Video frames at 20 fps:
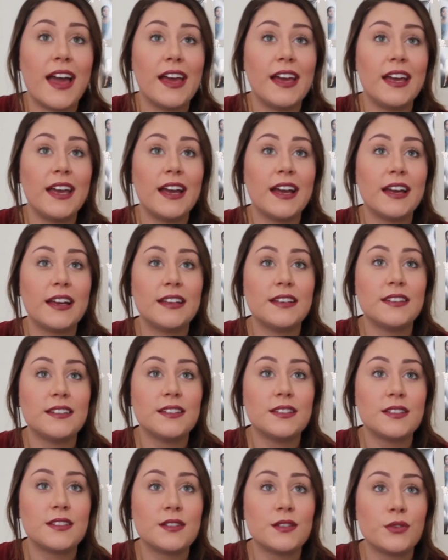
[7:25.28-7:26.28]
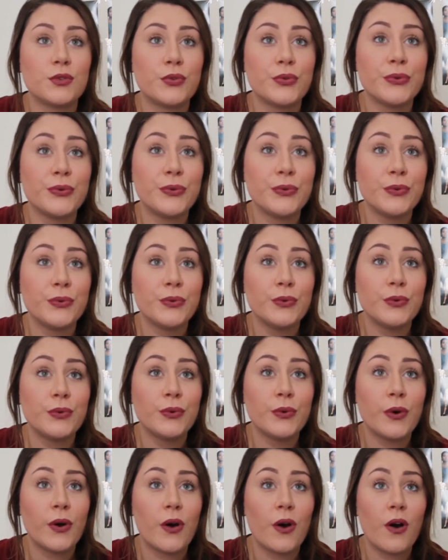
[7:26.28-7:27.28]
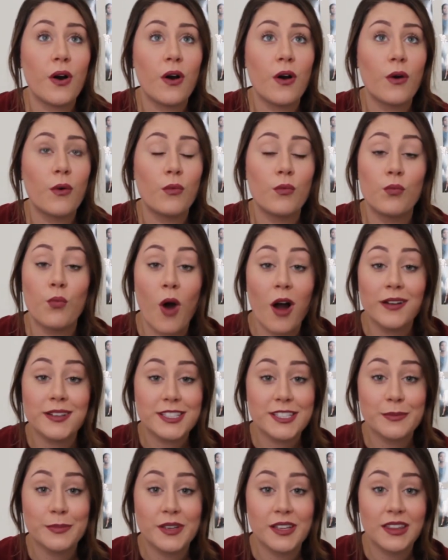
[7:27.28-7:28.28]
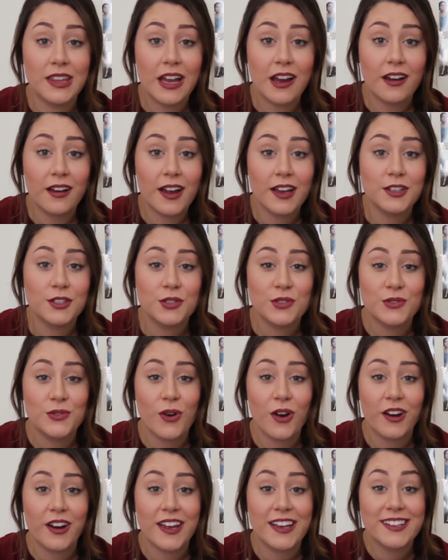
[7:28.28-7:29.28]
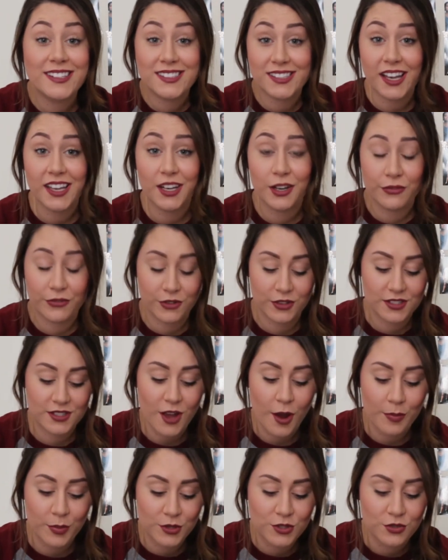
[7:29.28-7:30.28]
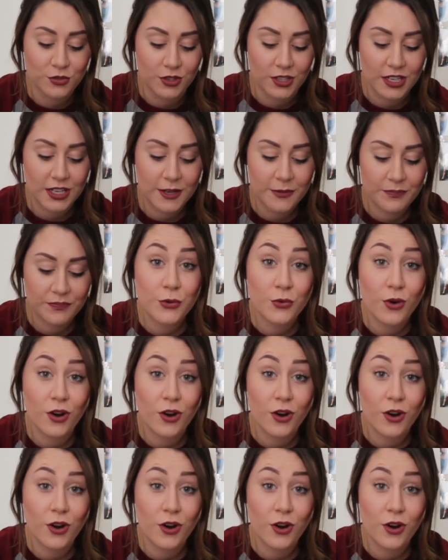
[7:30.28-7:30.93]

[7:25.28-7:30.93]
and who want to be there and who are excited for this opportunity.